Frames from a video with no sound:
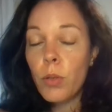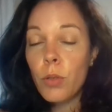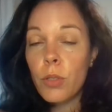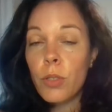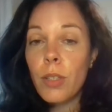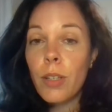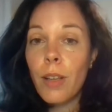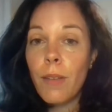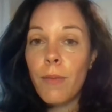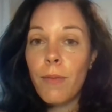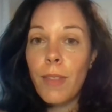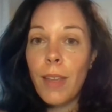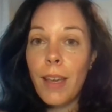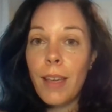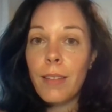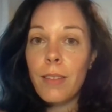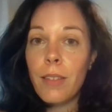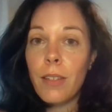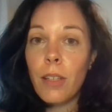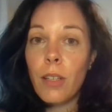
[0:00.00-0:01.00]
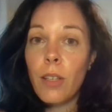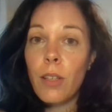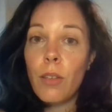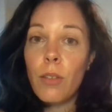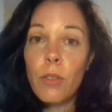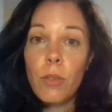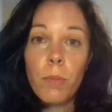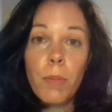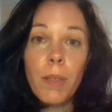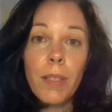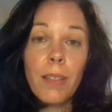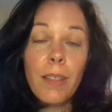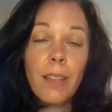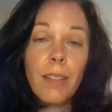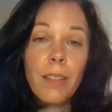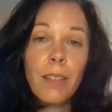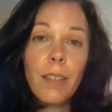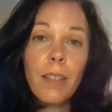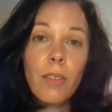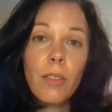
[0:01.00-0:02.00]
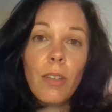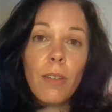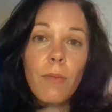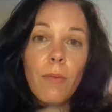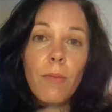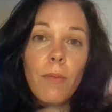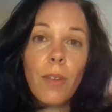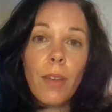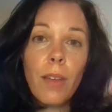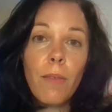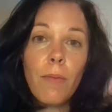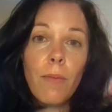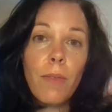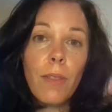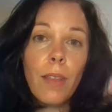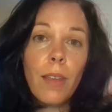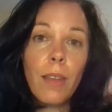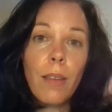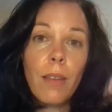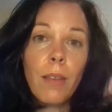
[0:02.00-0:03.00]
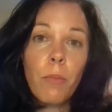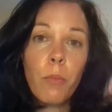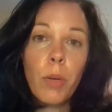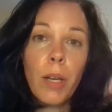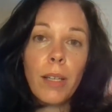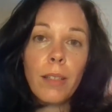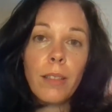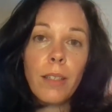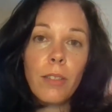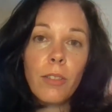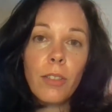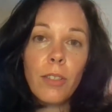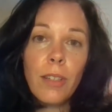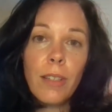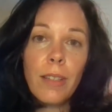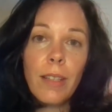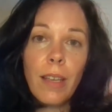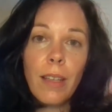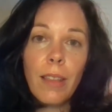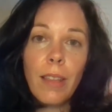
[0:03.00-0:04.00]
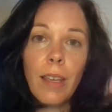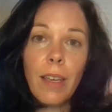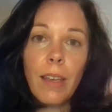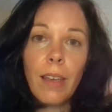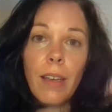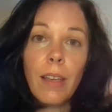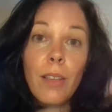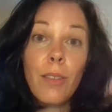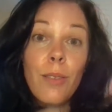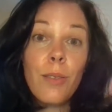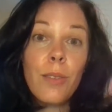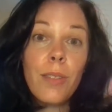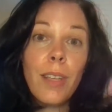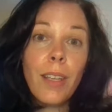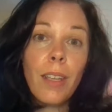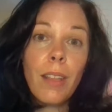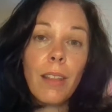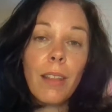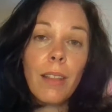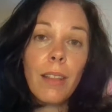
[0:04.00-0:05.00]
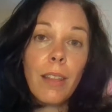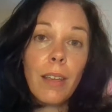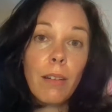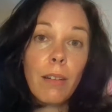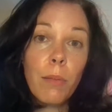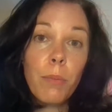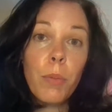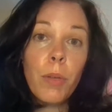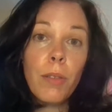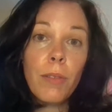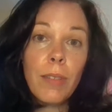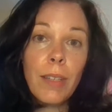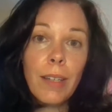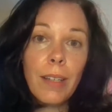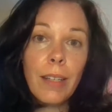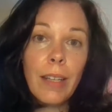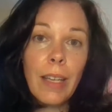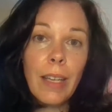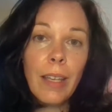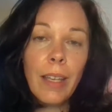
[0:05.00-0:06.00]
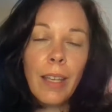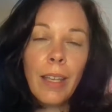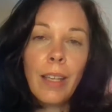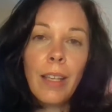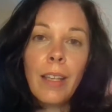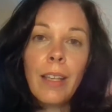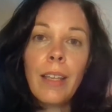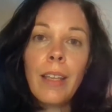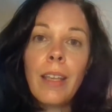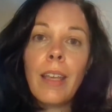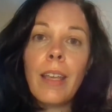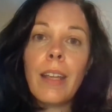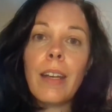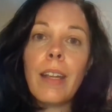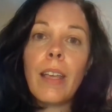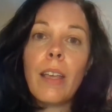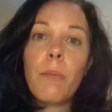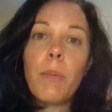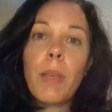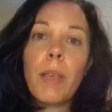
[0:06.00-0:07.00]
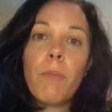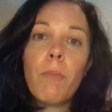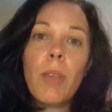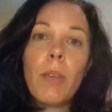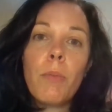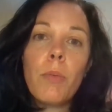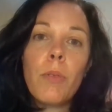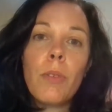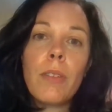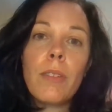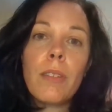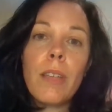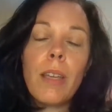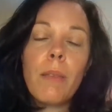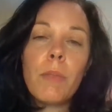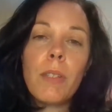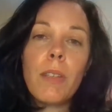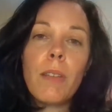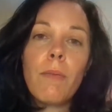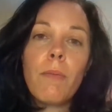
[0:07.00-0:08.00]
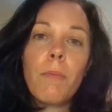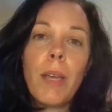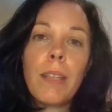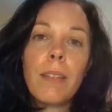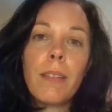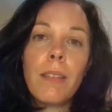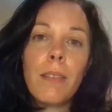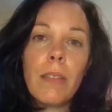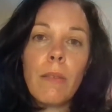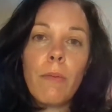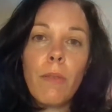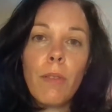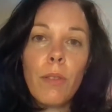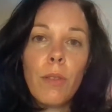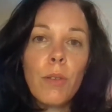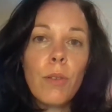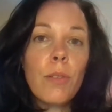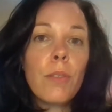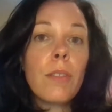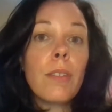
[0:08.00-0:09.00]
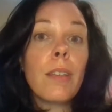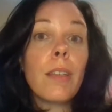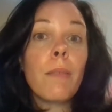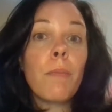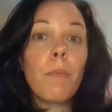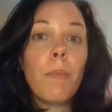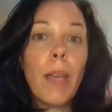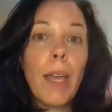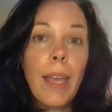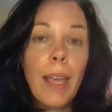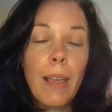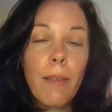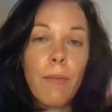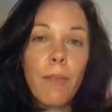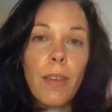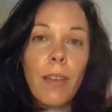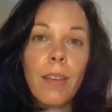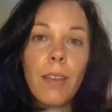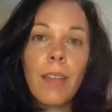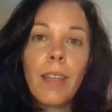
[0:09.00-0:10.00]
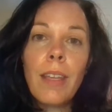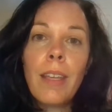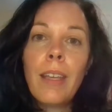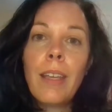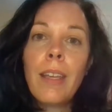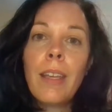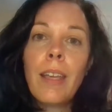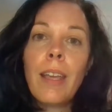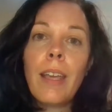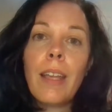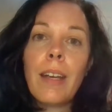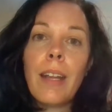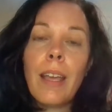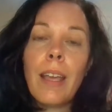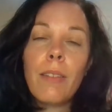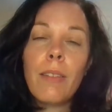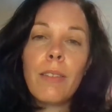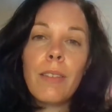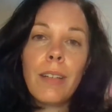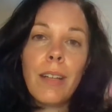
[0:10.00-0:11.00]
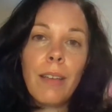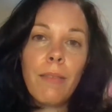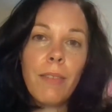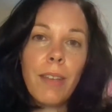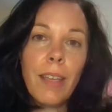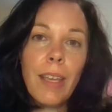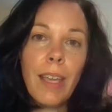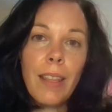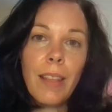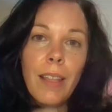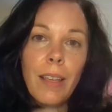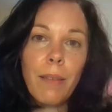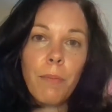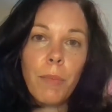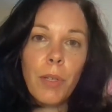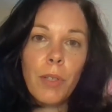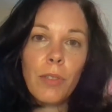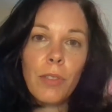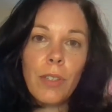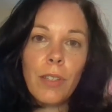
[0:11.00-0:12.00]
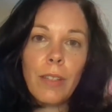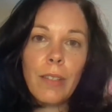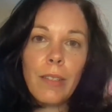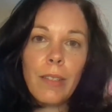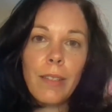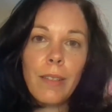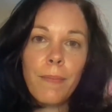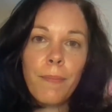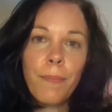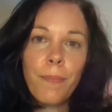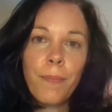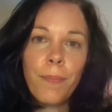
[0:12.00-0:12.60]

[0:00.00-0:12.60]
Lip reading: portion of that and a huge percentage of the practitioners out there are using therapeutically and helping people in terms of patterns of thought and behavior and how to navigate their emotions.